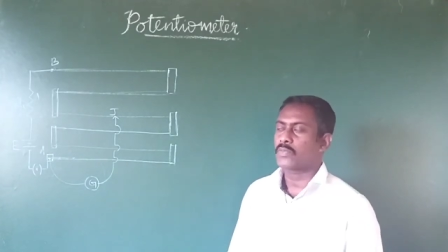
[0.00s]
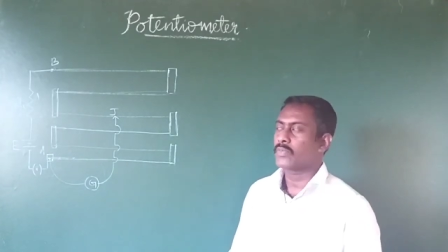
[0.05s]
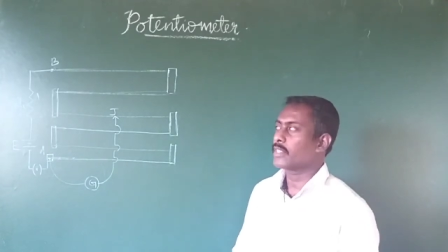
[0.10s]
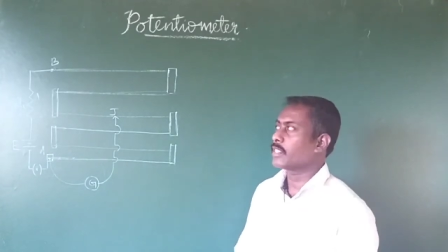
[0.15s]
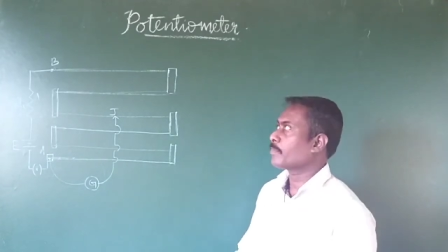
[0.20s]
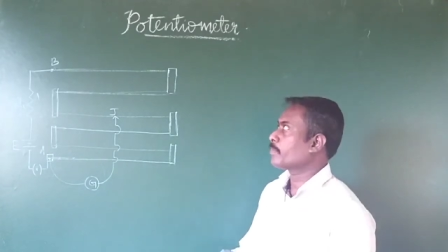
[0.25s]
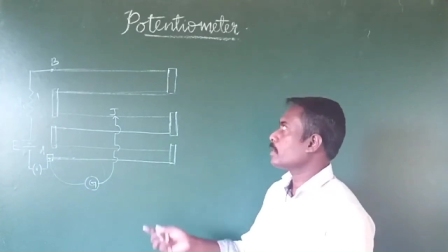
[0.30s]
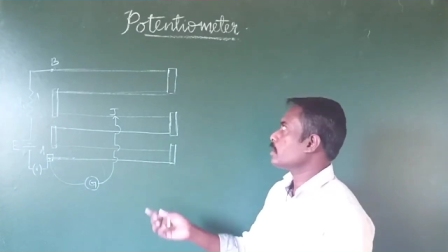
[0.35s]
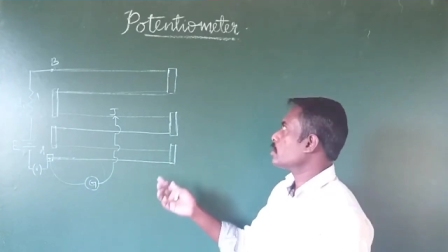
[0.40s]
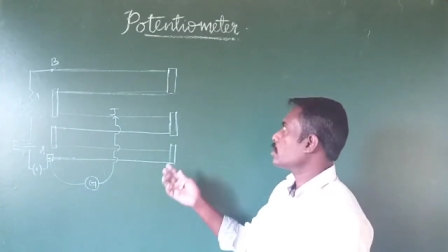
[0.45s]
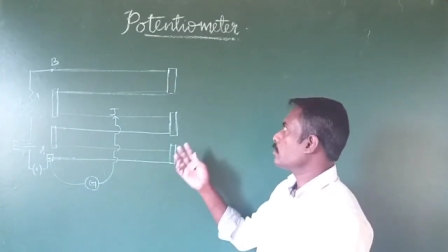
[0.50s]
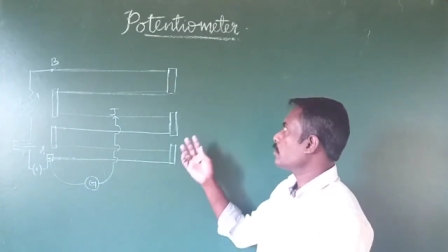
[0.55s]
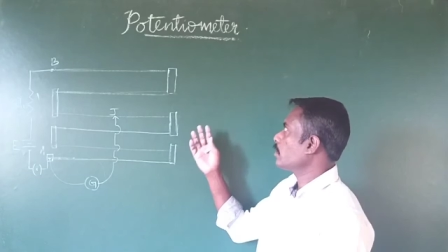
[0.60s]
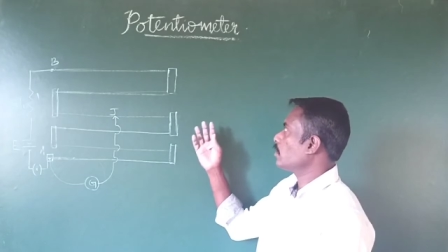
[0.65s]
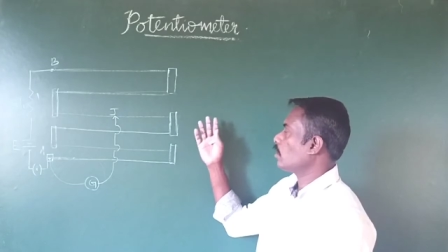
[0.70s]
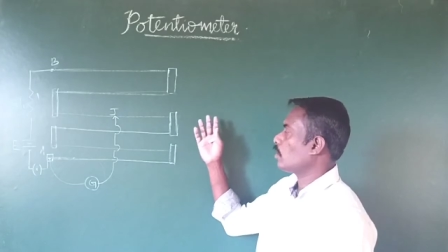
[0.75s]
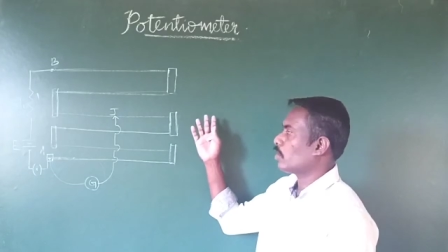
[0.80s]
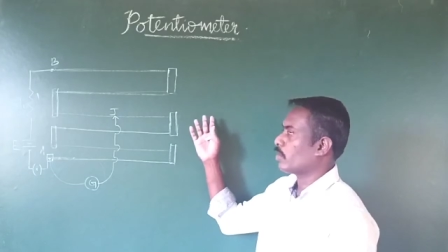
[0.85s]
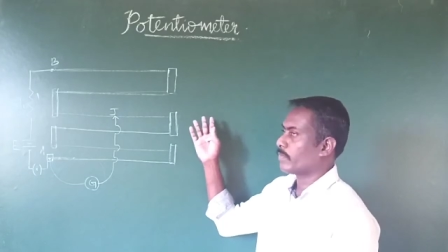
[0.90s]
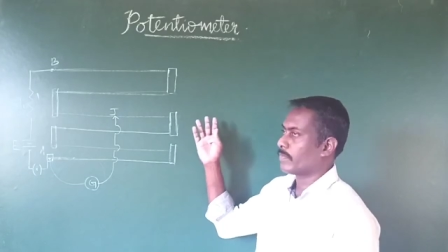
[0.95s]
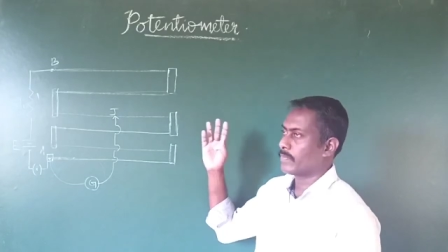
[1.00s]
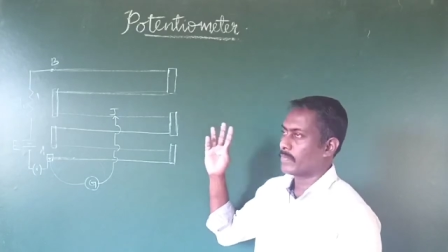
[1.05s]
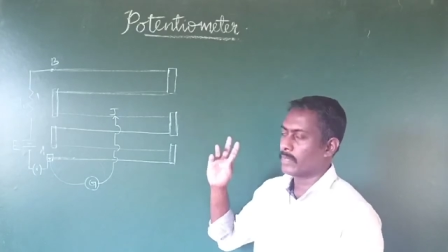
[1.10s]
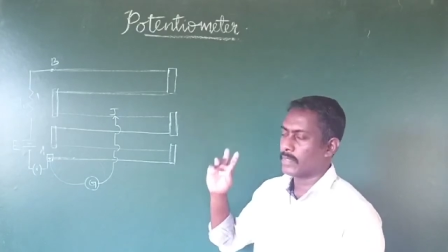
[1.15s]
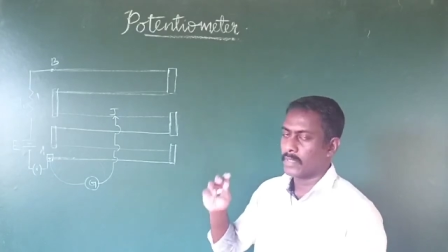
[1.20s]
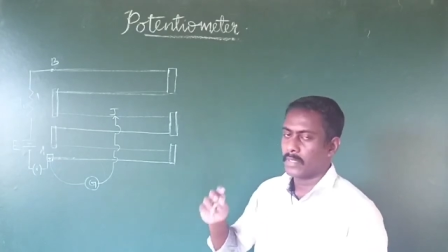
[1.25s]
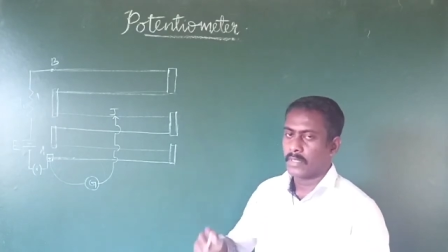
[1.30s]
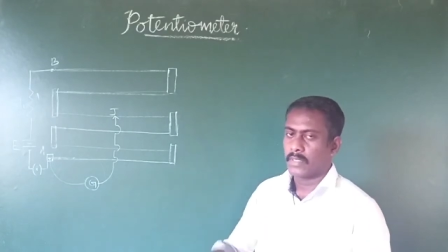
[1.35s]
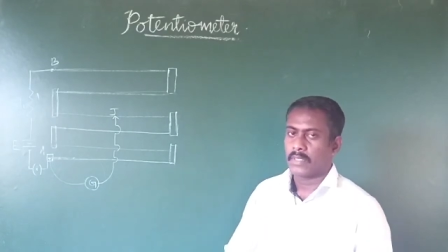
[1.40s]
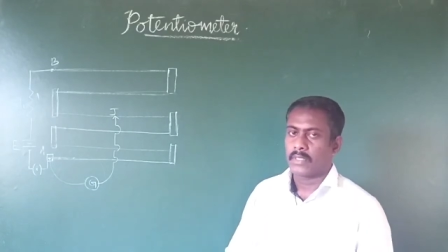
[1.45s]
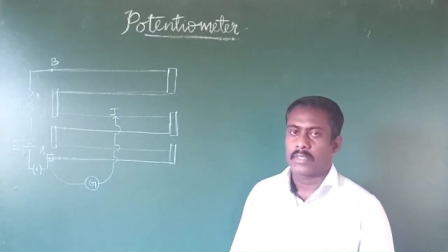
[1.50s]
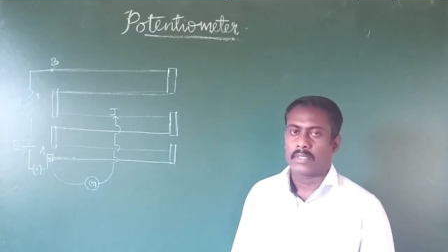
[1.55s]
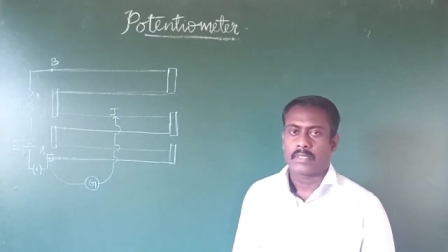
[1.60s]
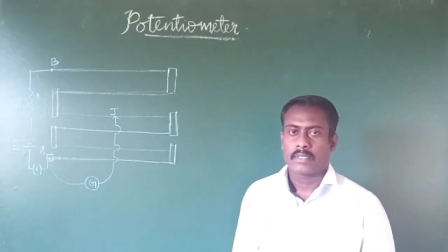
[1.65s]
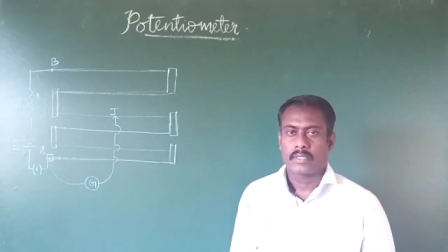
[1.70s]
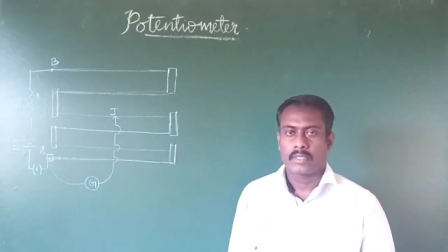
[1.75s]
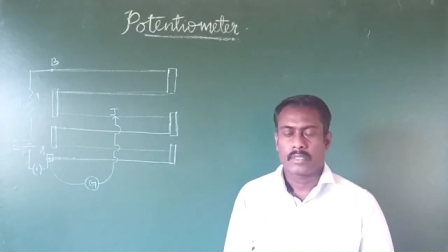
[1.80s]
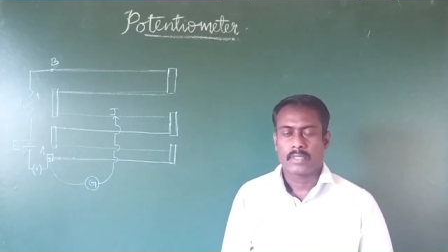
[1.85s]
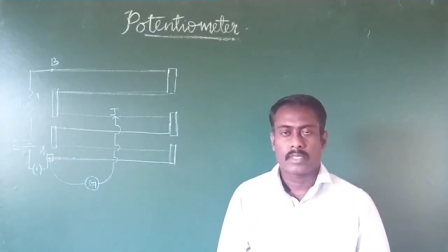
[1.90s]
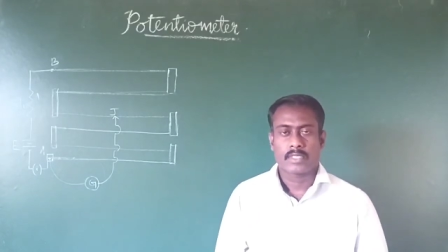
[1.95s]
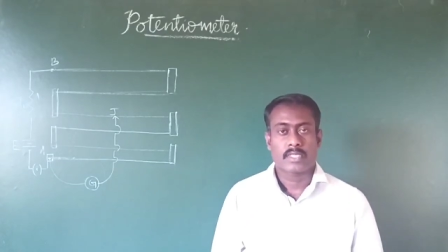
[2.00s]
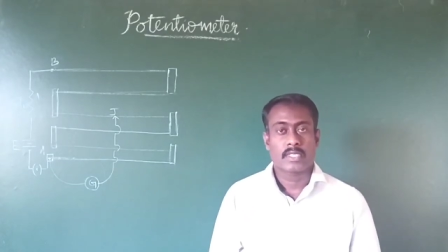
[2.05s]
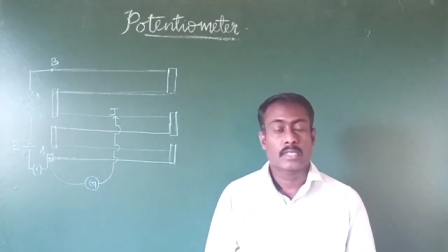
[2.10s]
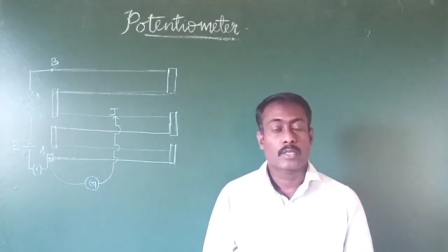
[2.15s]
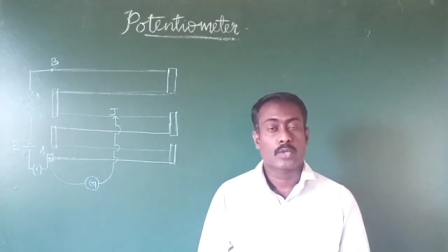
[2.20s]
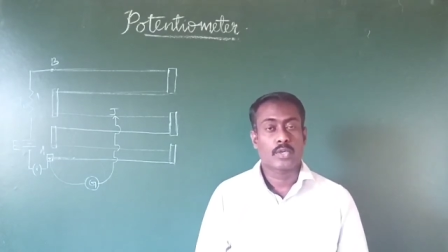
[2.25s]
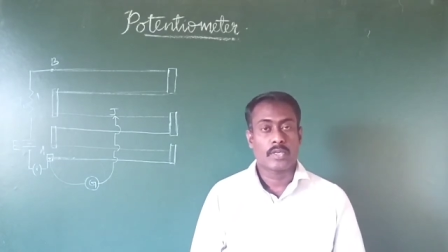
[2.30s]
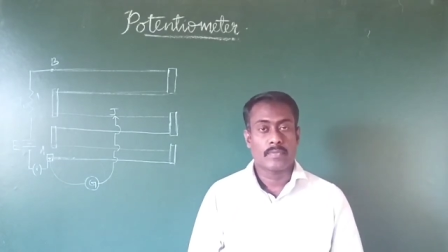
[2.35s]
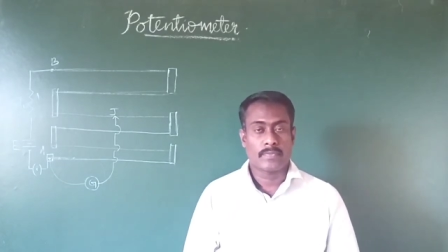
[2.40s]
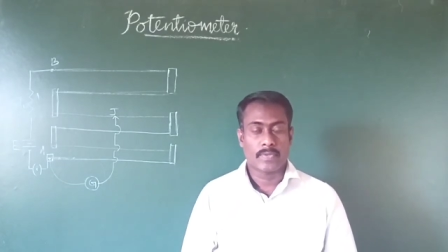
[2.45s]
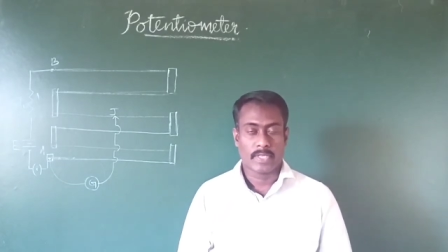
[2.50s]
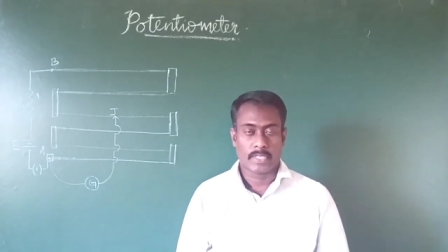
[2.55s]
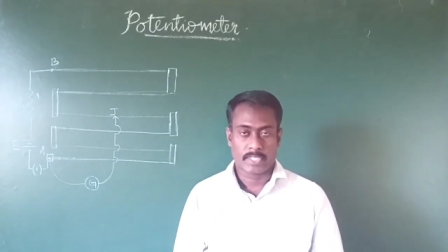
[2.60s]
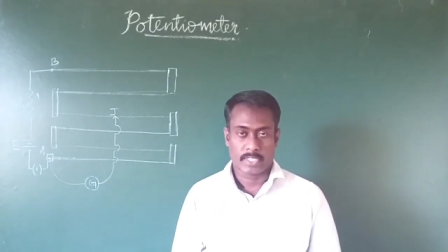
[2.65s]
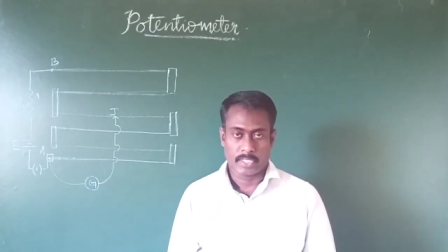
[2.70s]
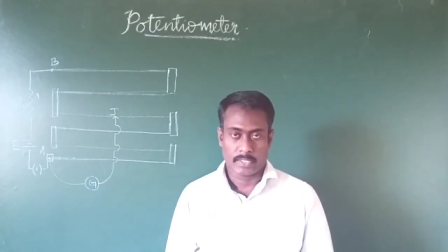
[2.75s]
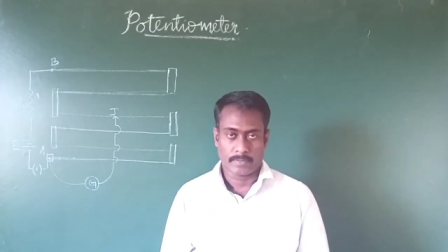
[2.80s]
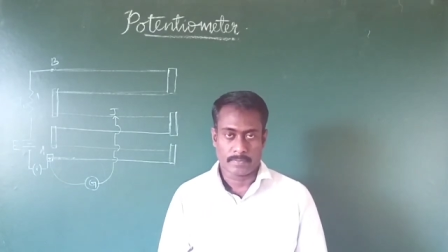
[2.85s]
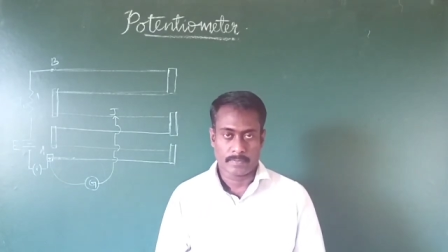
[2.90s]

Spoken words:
with the principle of the zero deflection.